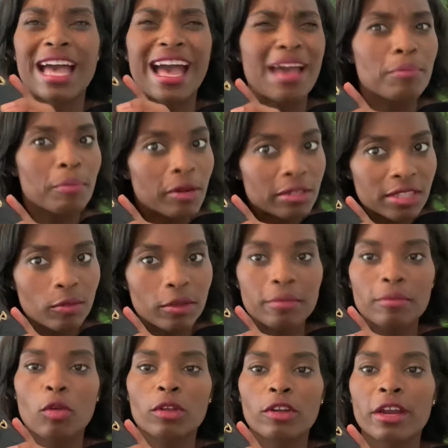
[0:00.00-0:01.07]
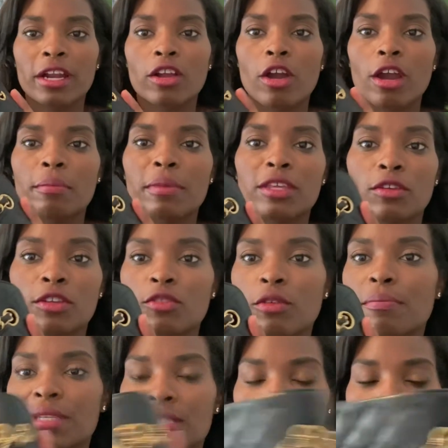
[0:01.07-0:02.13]
I personally wouldn't hold a credit card, but you could do a
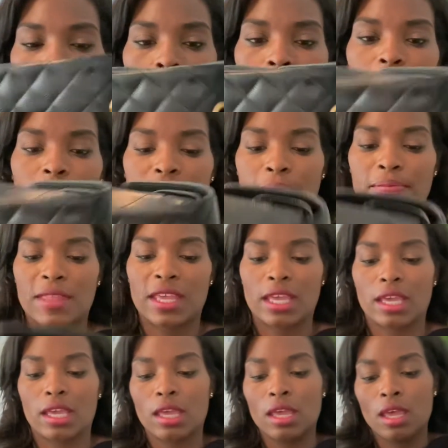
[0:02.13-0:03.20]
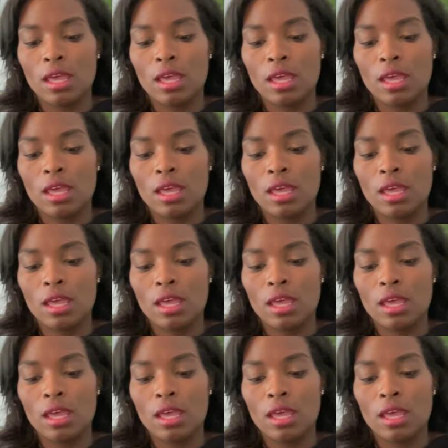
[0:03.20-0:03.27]
business card or something.